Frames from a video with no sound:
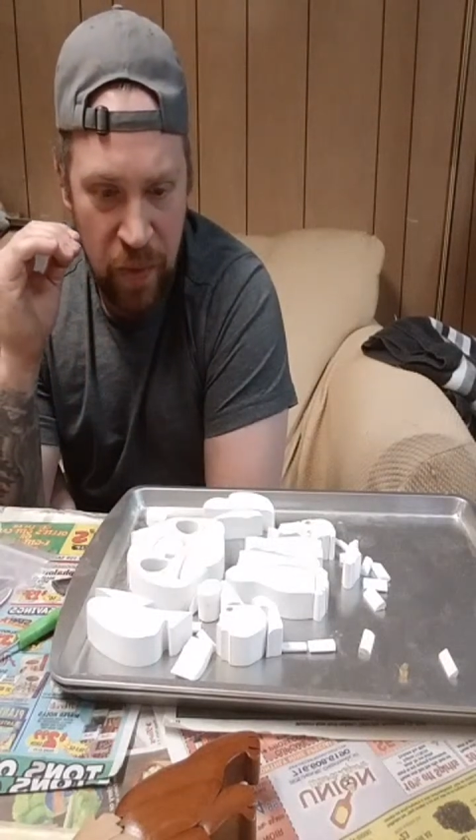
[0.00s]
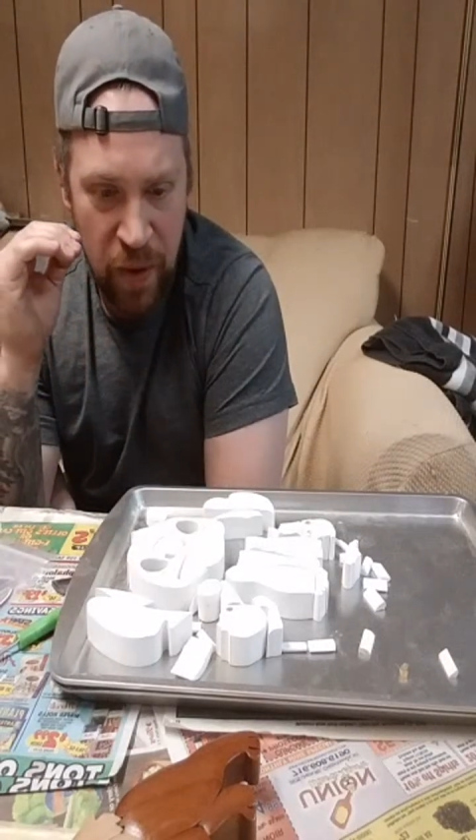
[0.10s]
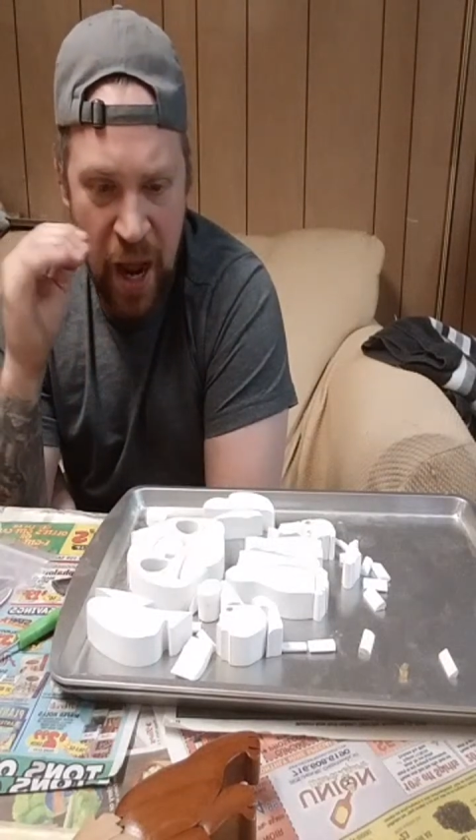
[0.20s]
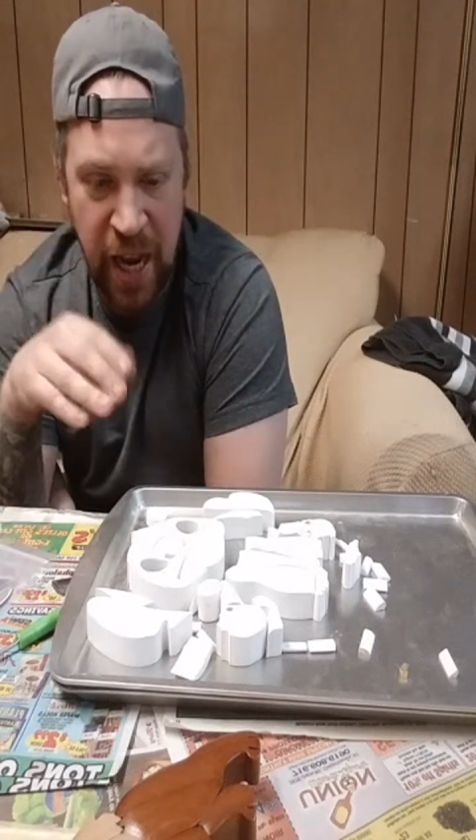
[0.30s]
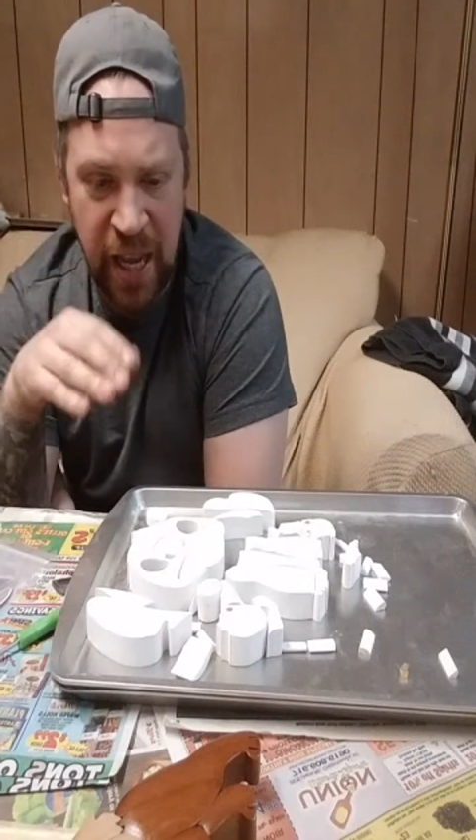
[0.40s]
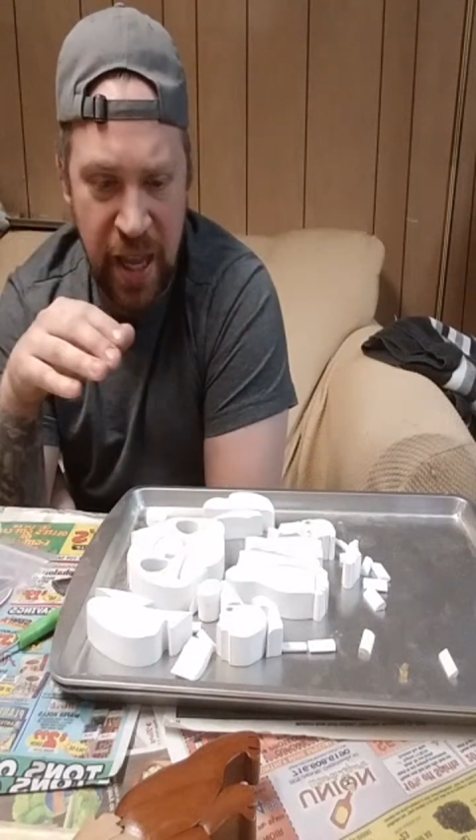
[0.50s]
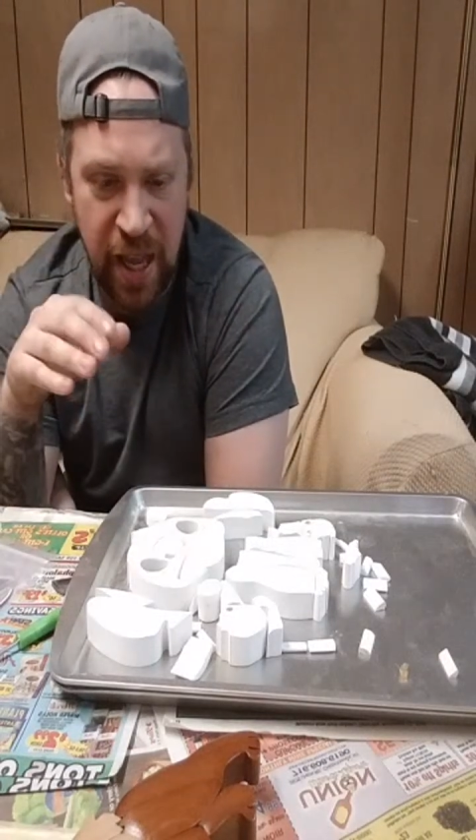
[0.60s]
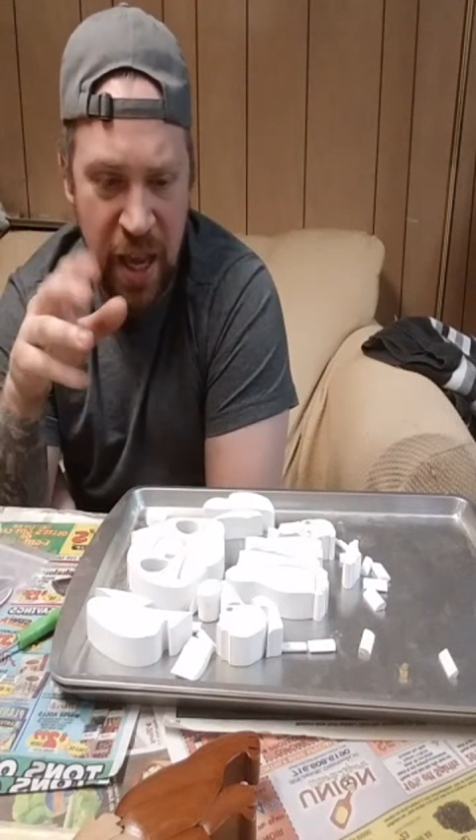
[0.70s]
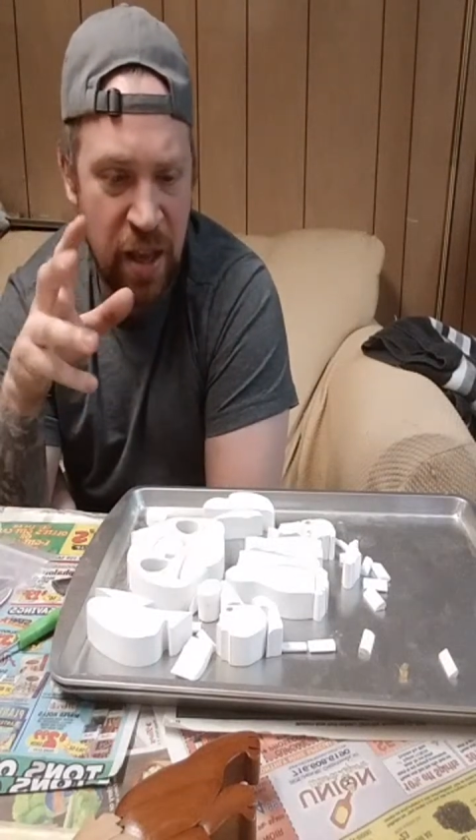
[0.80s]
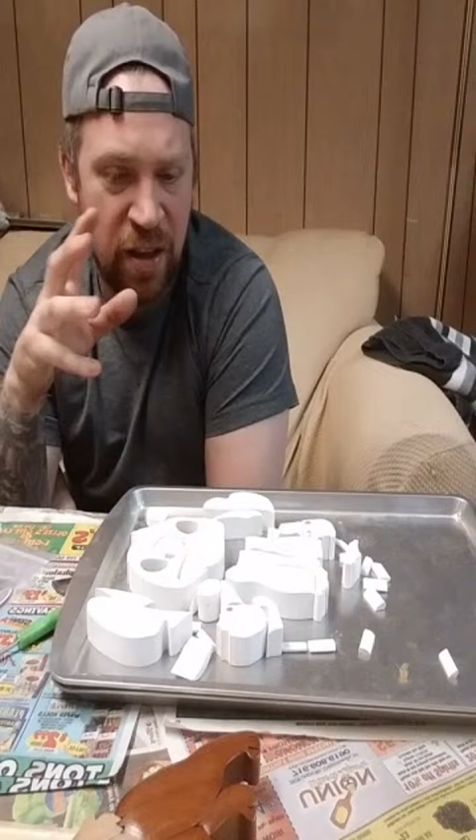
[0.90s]
I can
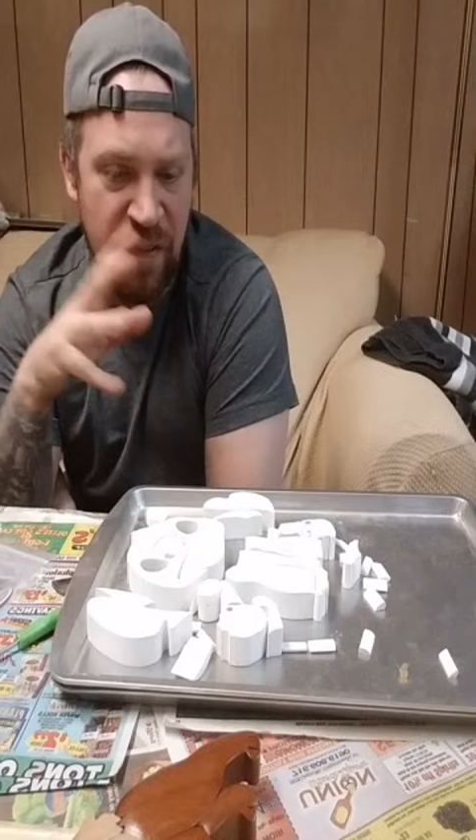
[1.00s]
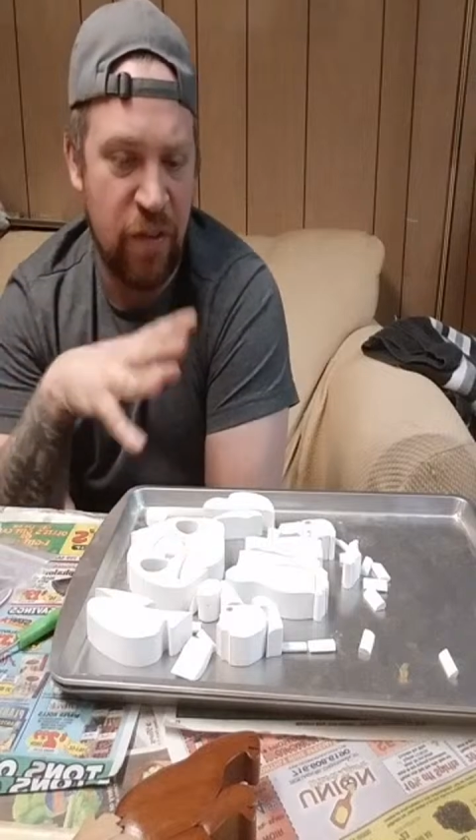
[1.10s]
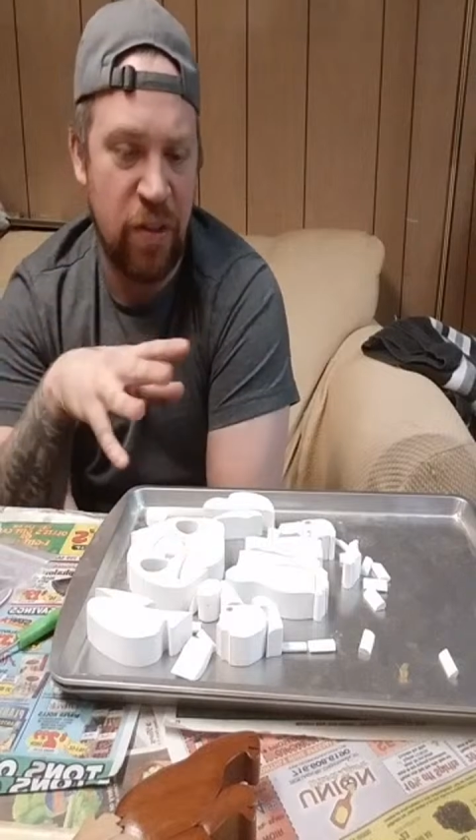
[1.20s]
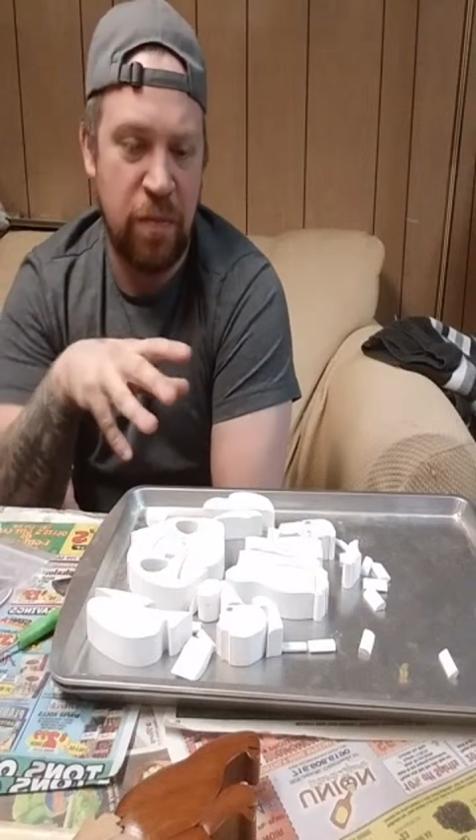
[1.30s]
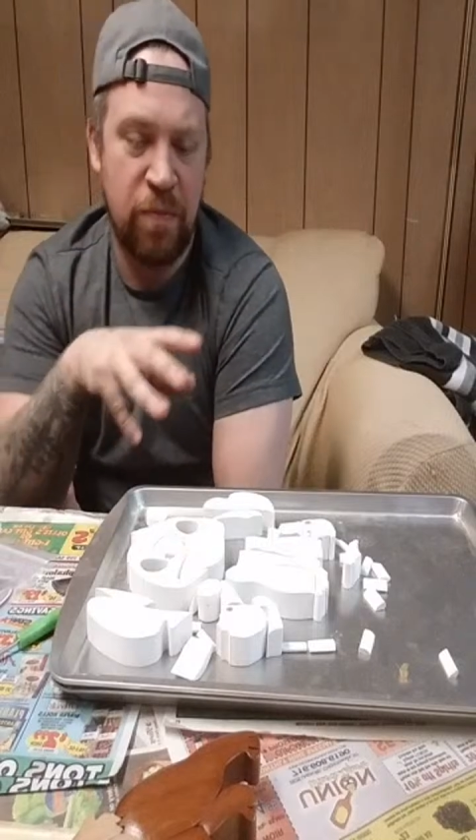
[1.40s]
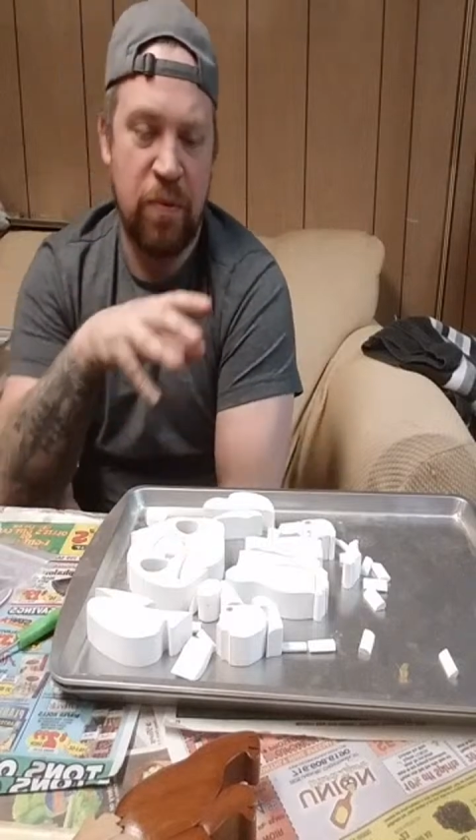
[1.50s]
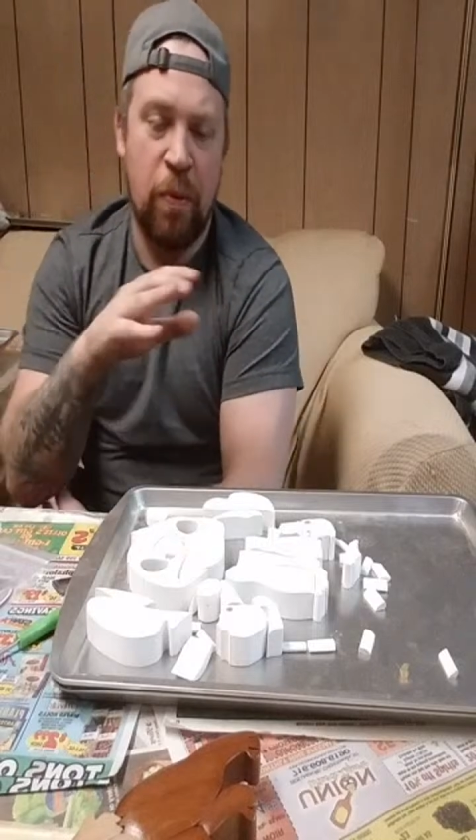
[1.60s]
get if the